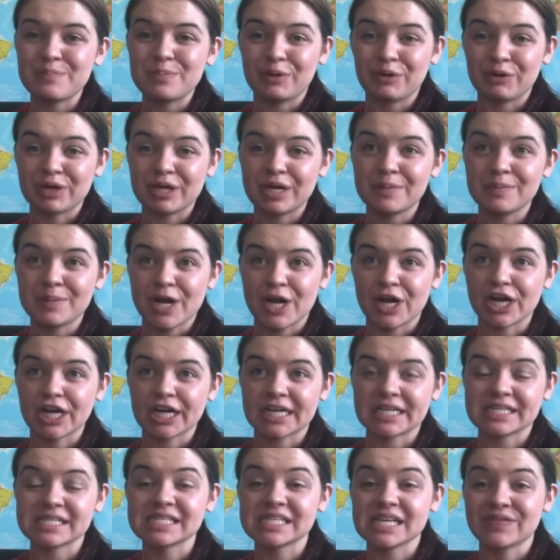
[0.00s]
million
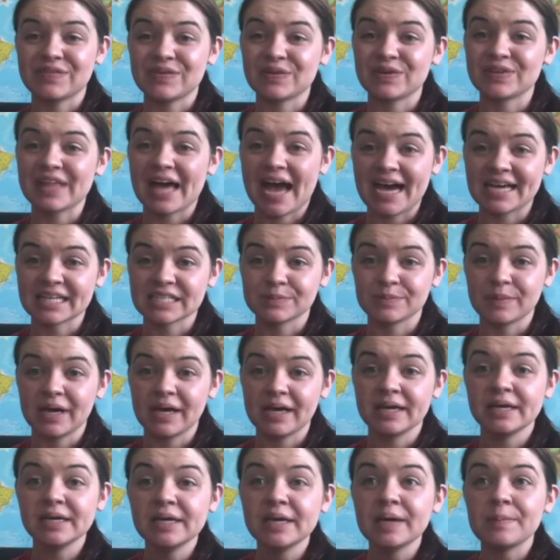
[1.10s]
Americans living with asthma.